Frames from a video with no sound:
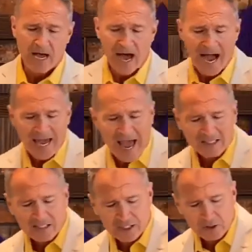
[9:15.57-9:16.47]
I
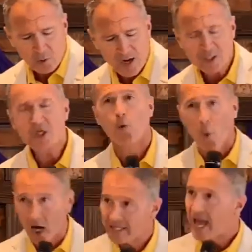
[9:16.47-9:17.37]
ask this question:
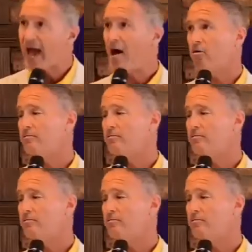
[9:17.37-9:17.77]
what now?